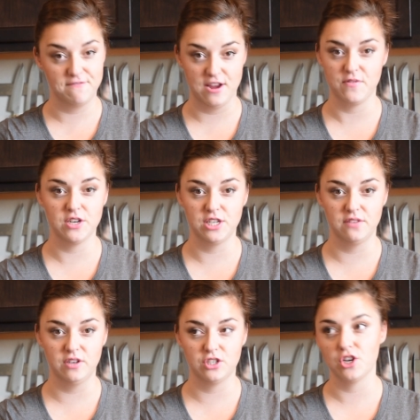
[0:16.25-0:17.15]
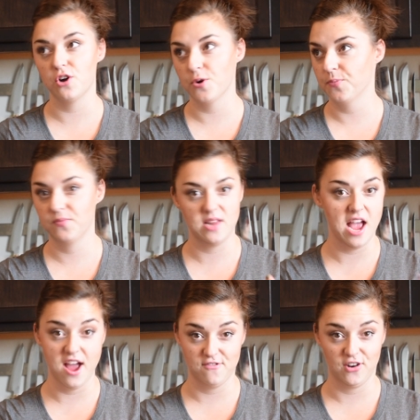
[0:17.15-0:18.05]
favorite TV show
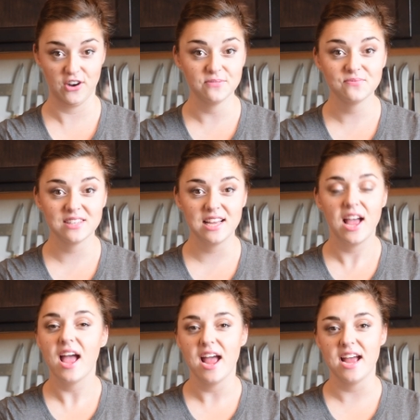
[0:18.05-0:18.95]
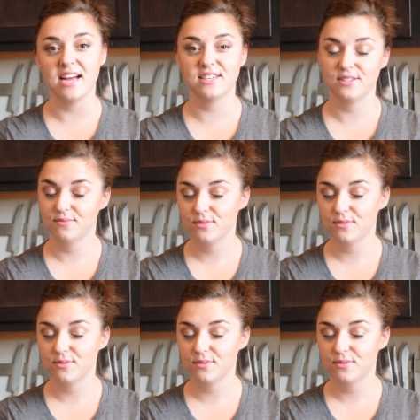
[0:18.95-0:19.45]
ever. And